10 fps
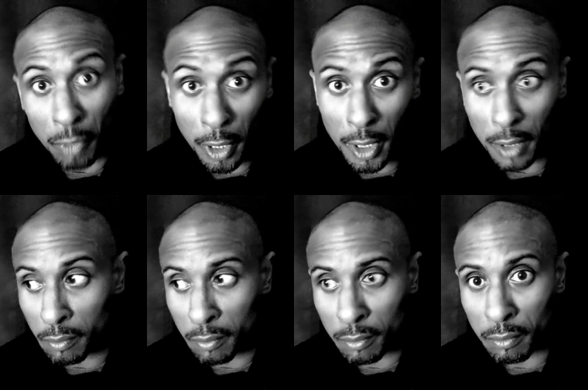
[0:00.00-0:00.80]
Right.
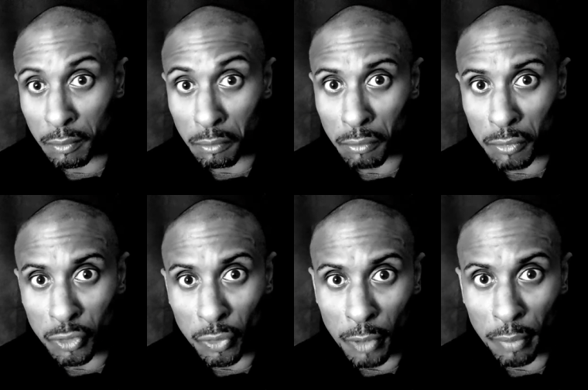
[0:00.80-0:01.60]

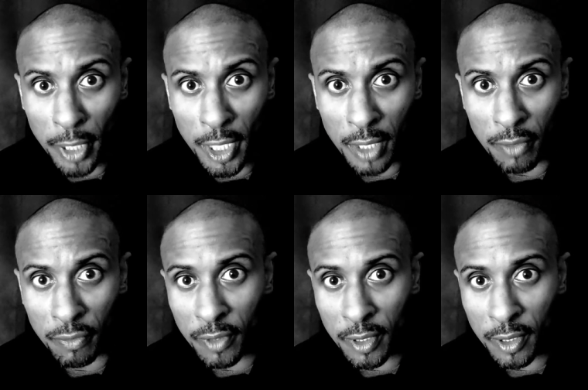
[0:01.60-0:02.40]
So you're
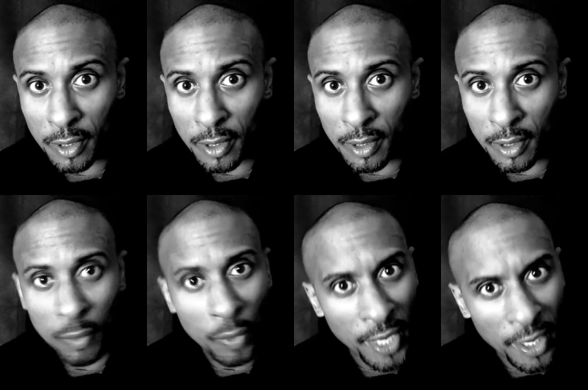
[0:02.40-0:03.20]
brave.
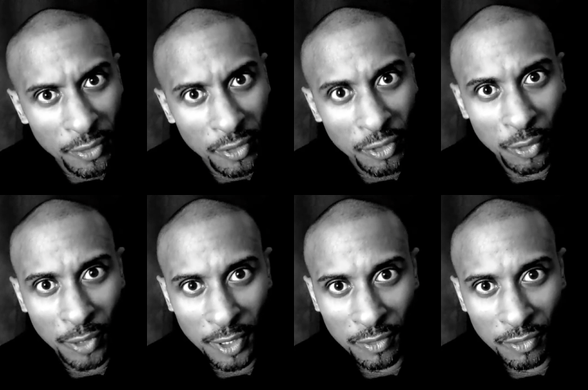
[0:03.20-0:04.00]
Well, now's the
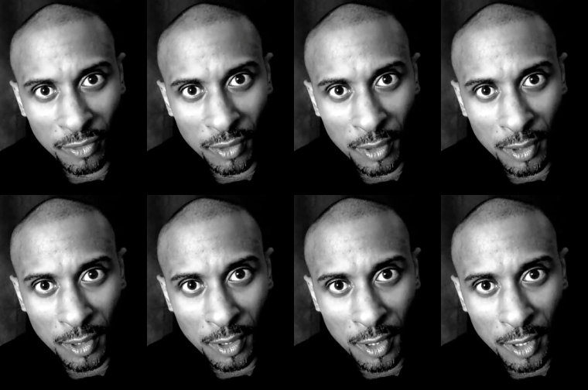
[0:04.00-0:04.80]
choice.
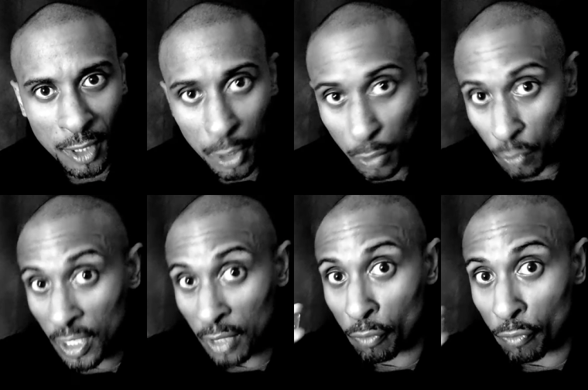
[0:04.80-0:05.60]
You
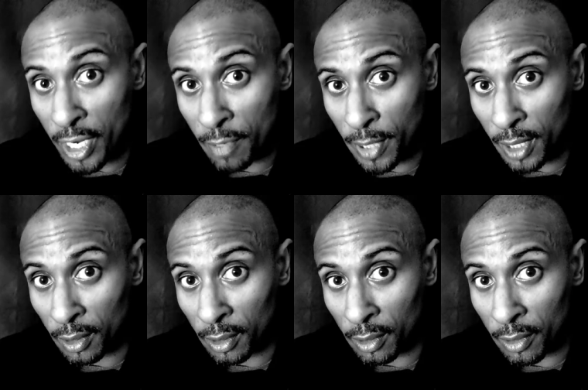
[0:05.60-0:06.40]
take the red
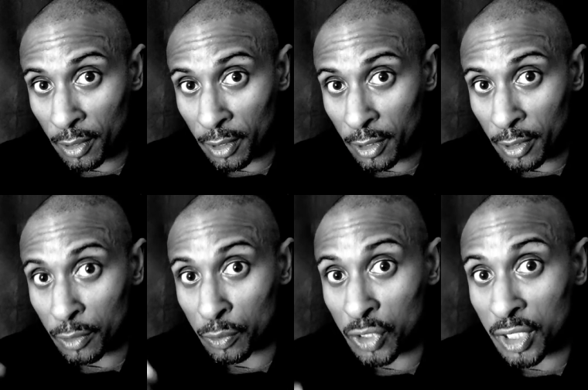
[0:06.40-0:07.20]
pill,
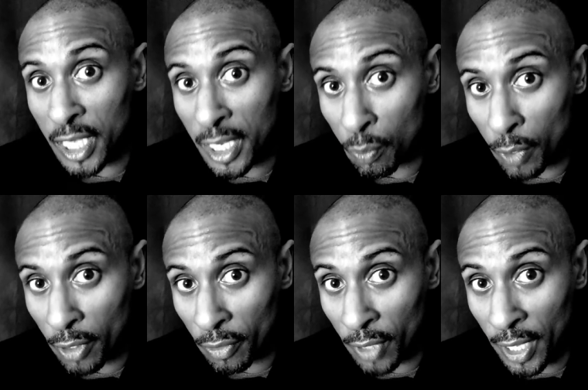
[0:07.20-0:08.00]
you stay in
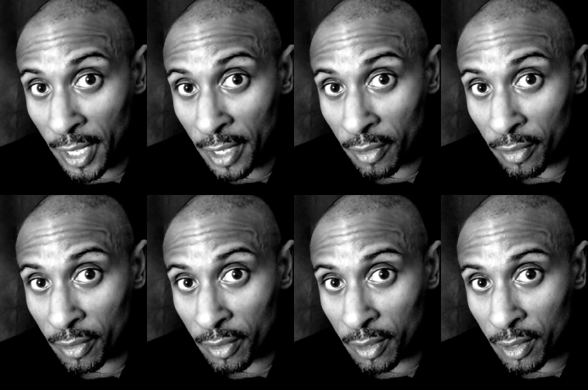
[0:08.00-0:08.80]
Wonderland,
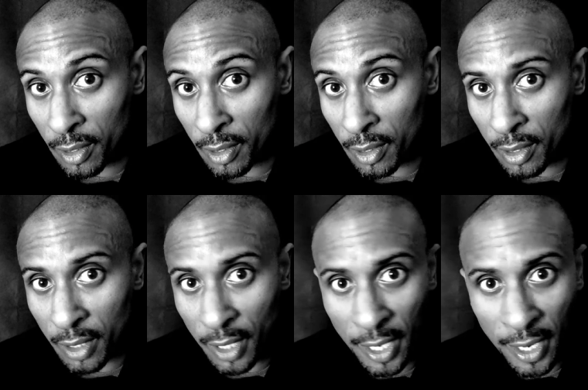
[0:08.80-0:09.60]

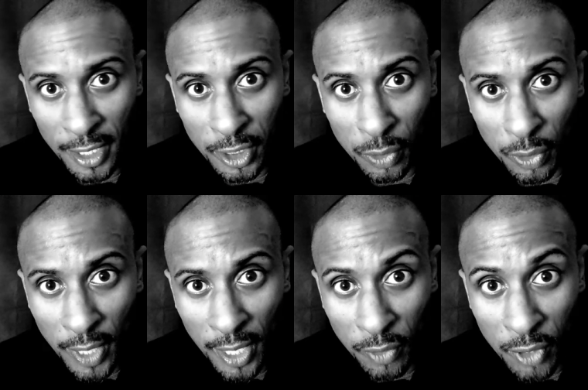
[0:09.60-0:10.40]
and I show
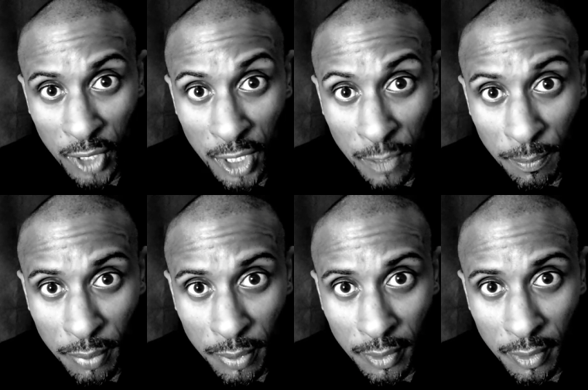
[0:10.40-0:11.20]
you how deep
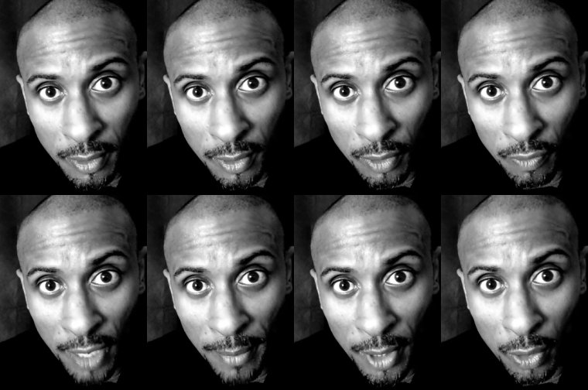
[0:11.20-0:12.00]
the
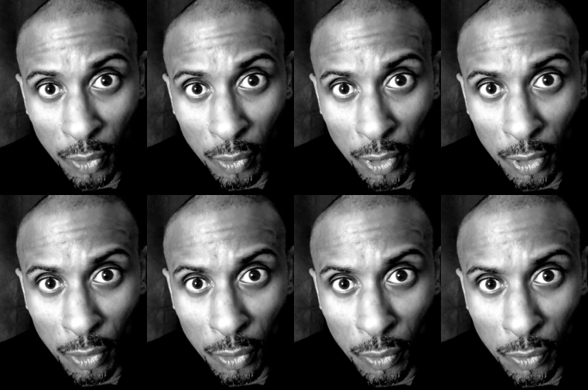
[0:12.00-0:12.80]
rabbit hole
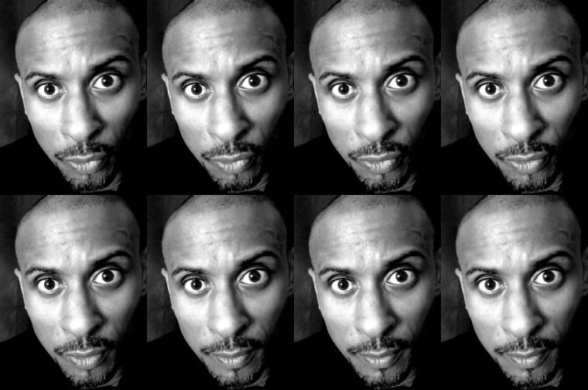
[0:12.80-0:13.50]
goes.